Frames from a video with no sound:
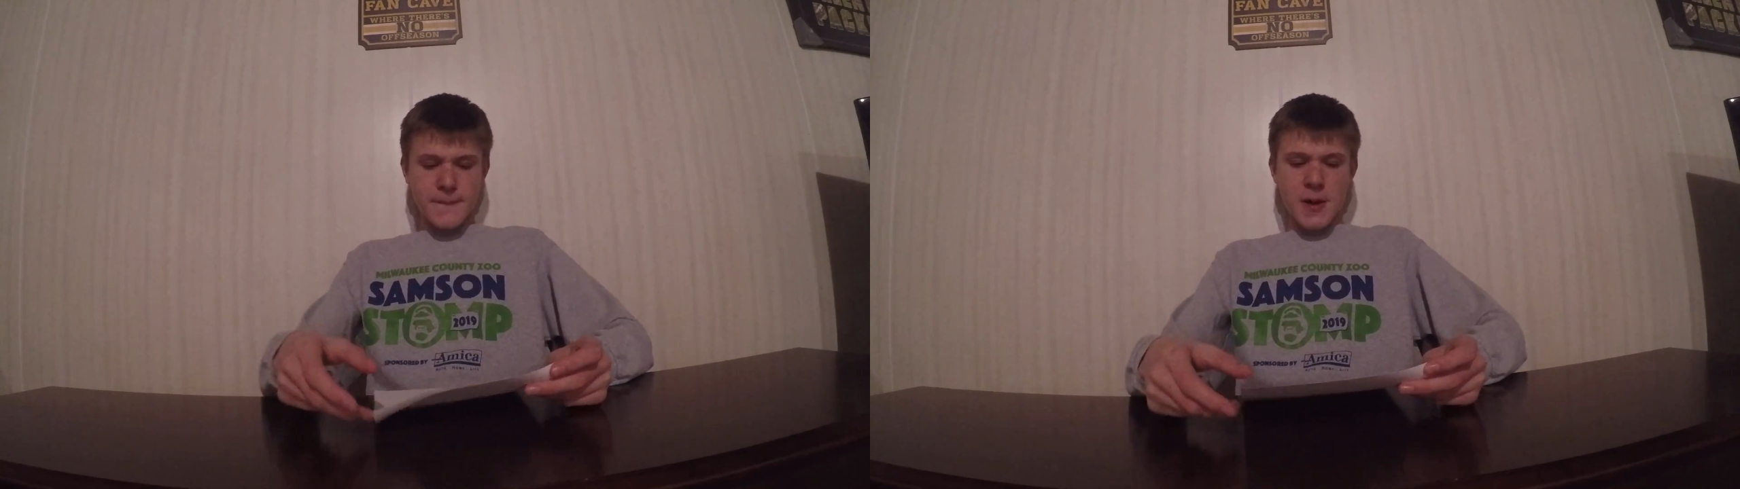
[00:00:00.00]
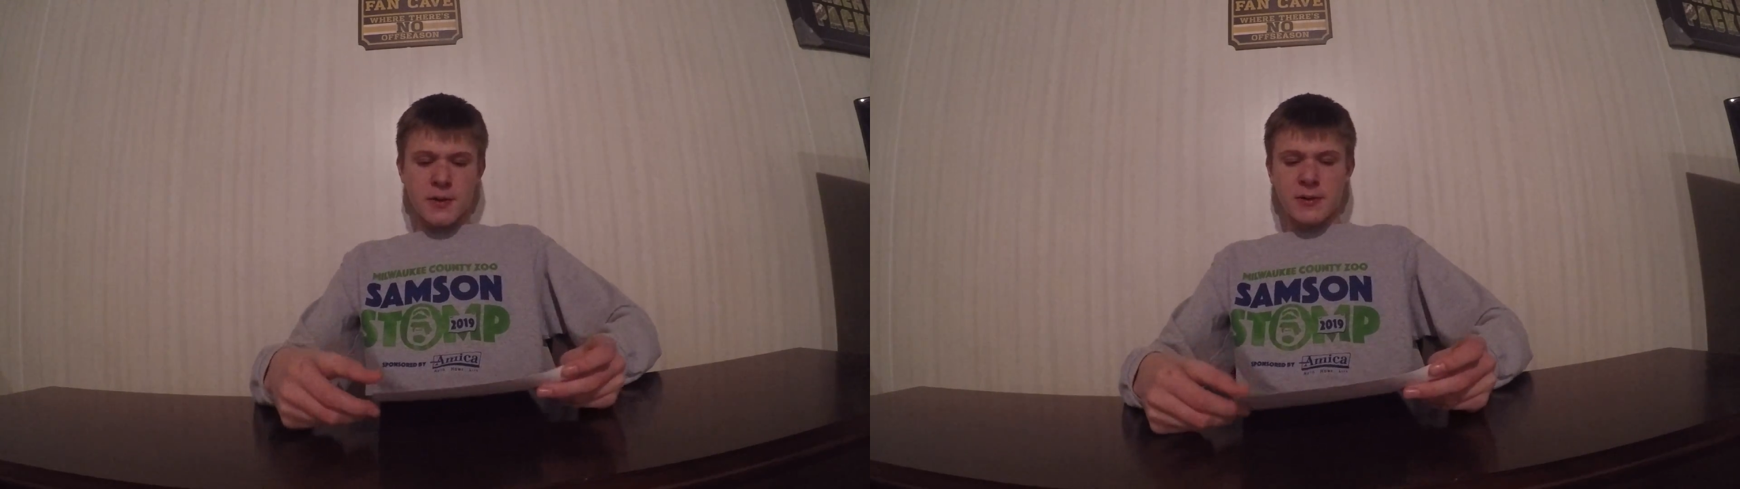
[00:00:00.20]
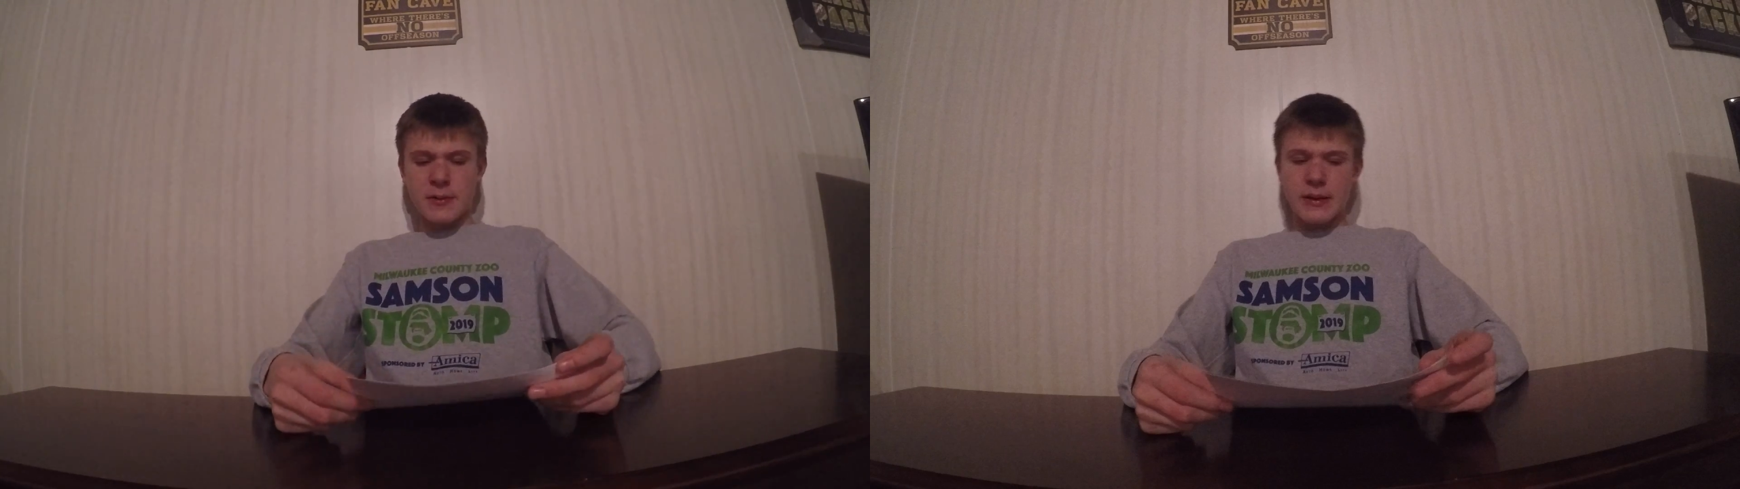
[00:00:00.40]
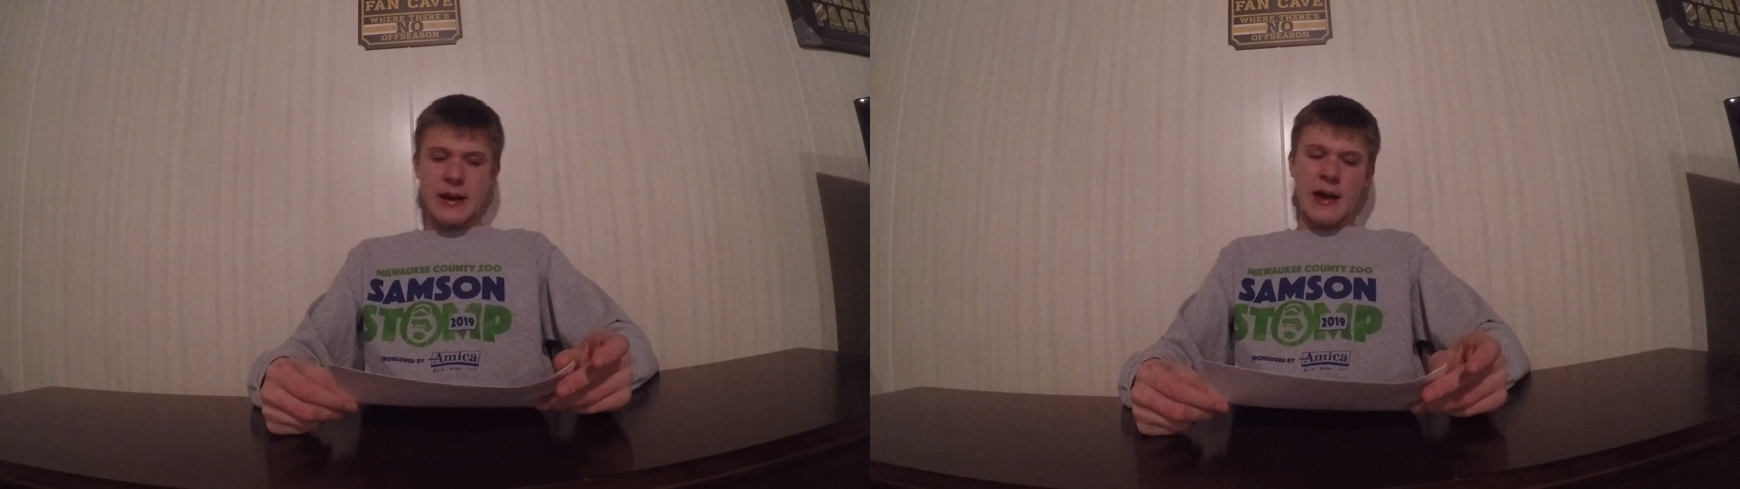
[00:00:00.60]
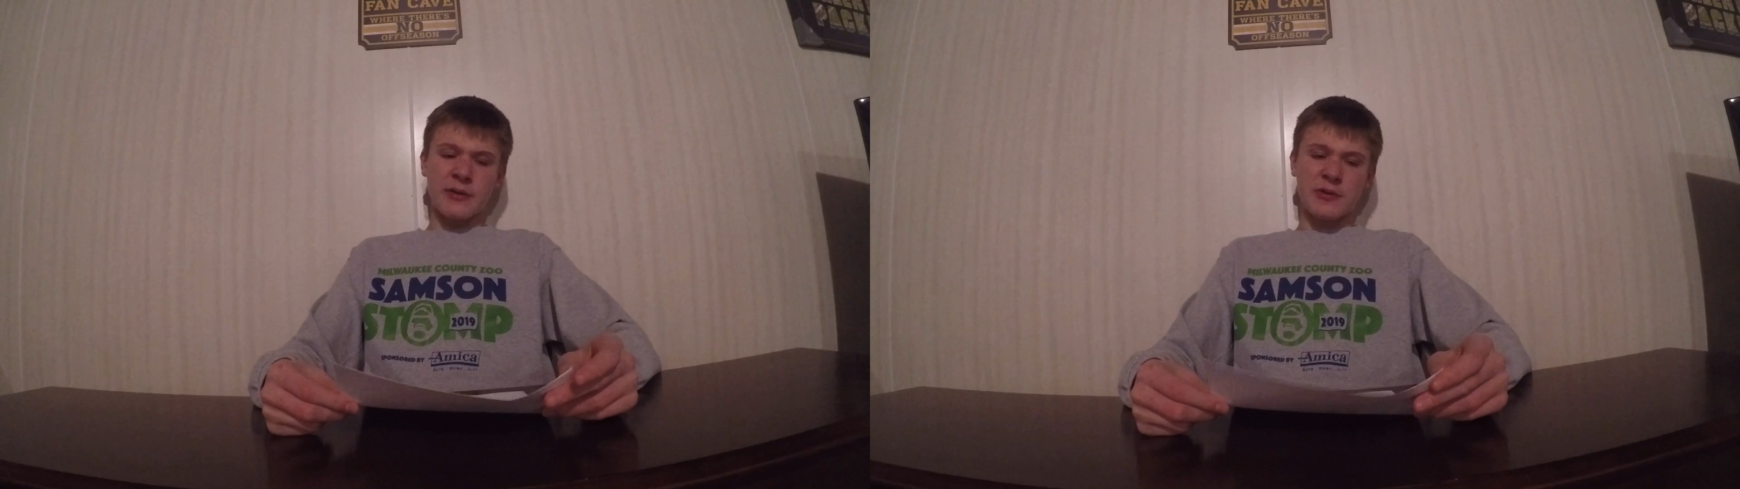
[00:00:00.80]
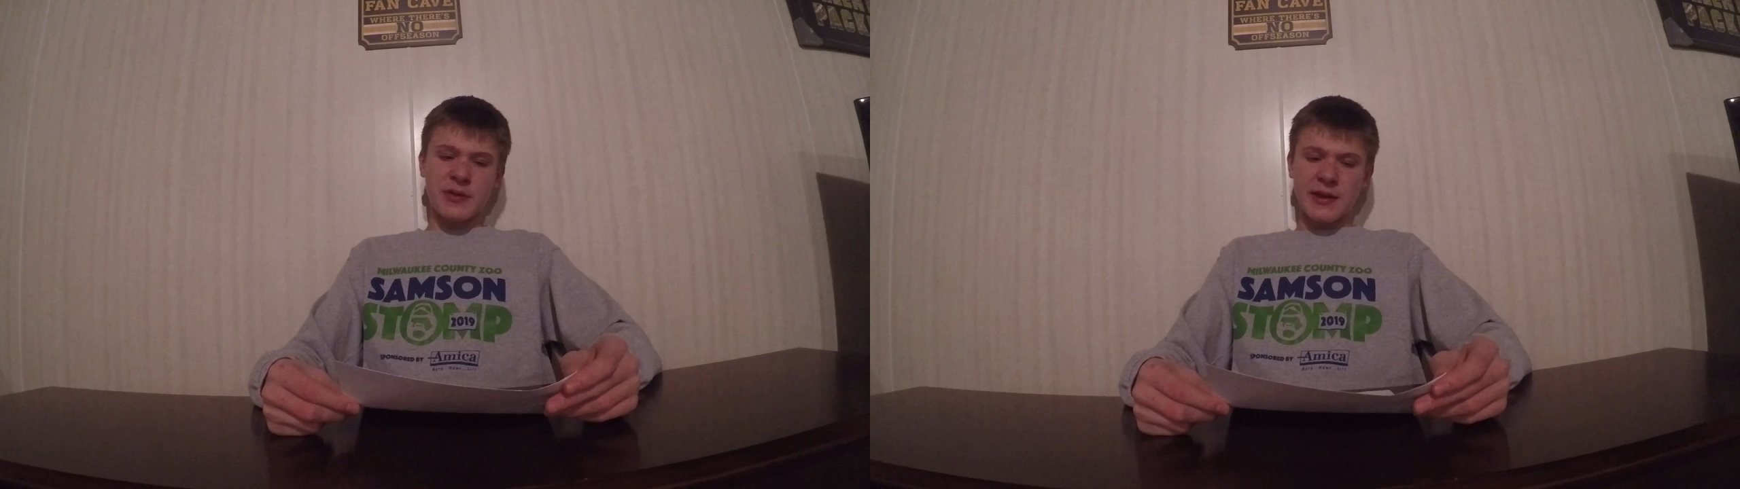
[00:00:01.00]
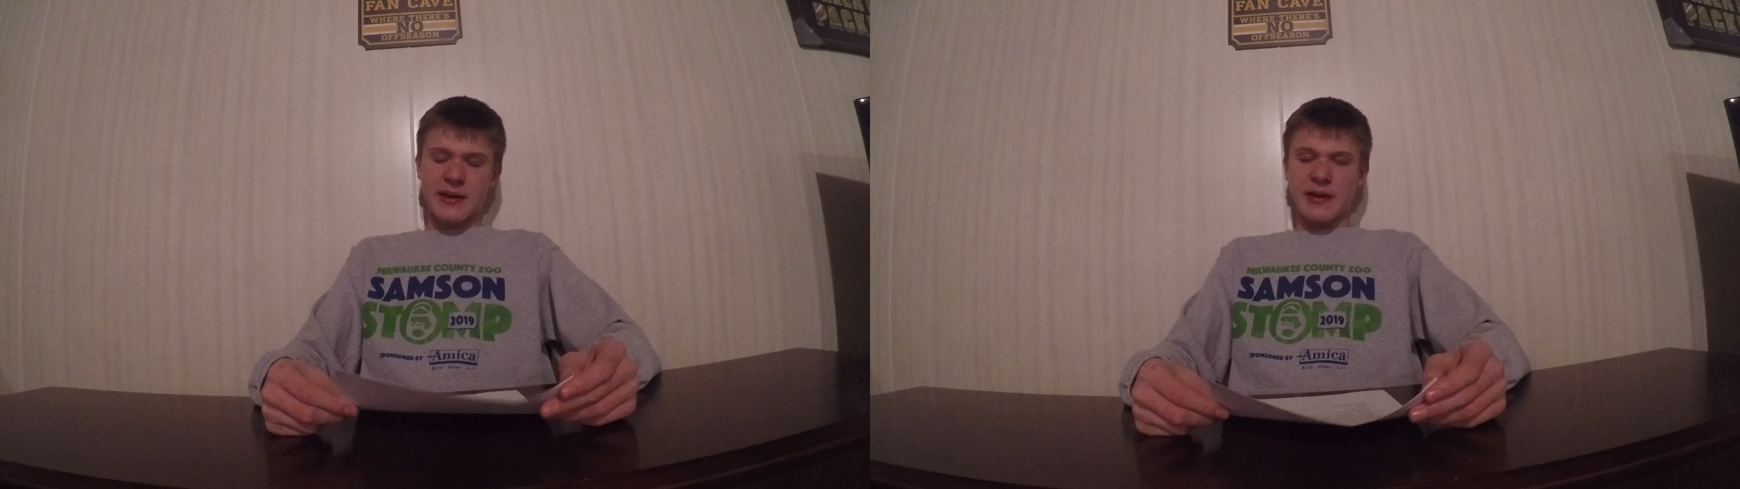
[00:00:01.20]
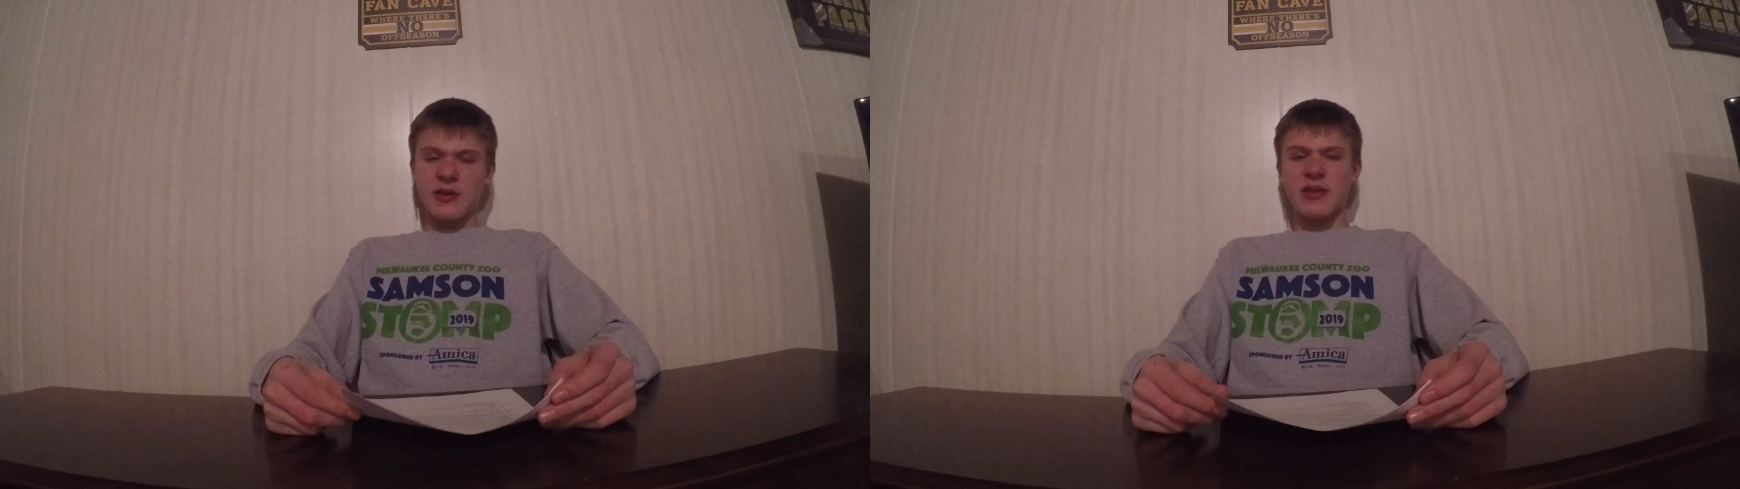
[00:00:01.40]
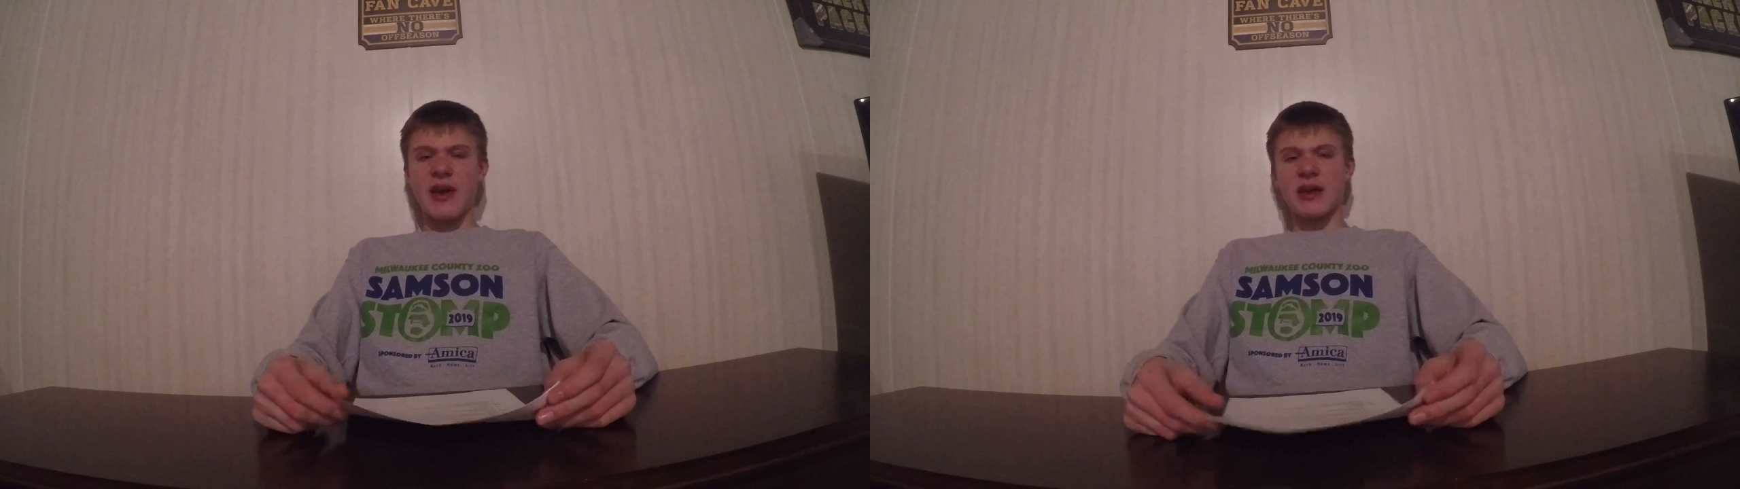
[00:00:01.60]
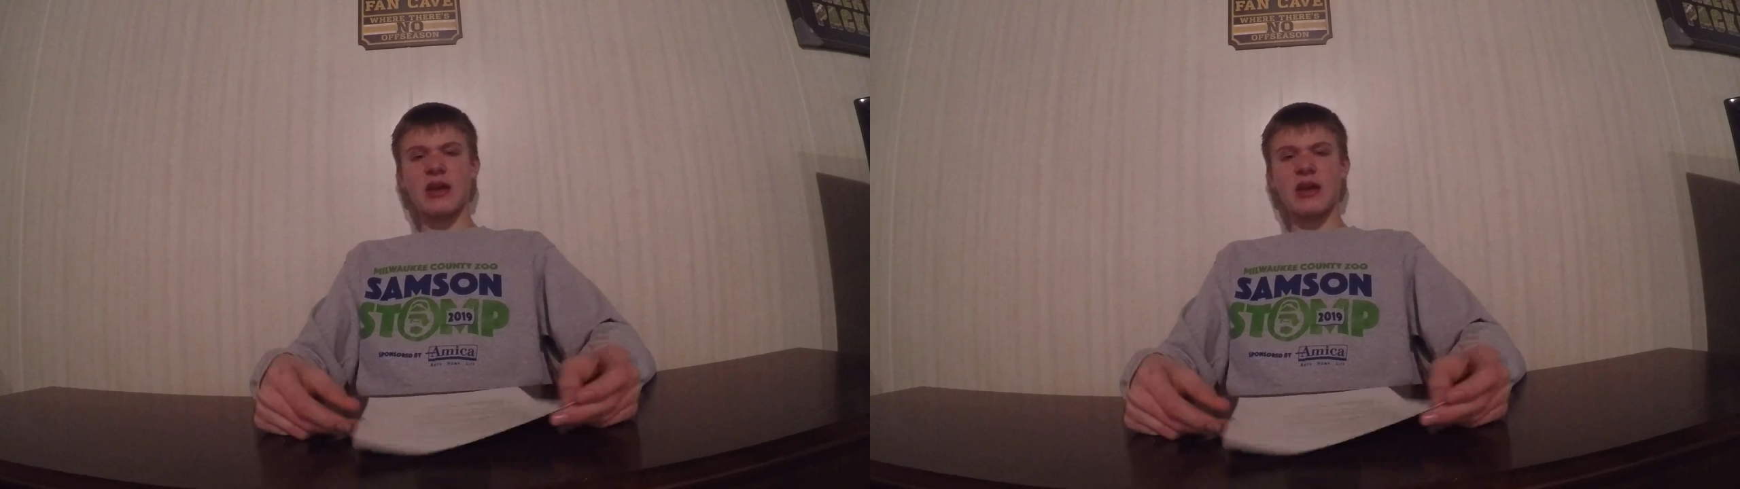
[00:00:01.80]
another thing is that